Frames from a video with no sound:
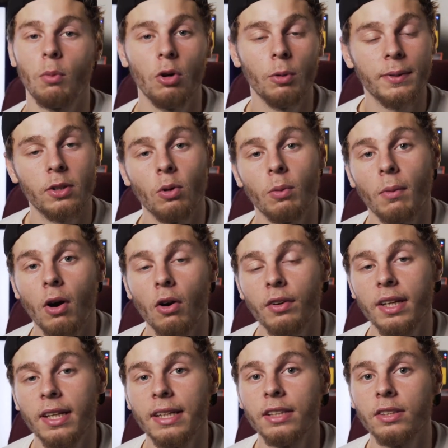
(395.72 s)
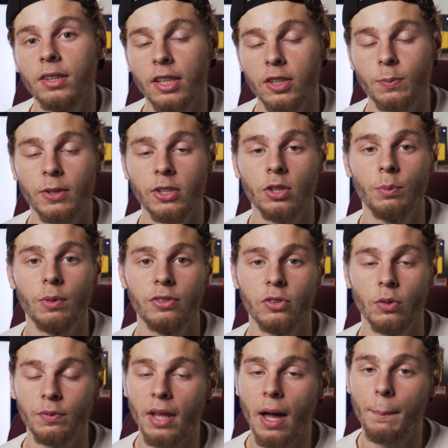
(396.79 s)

will be doing more of these, especially with stuff that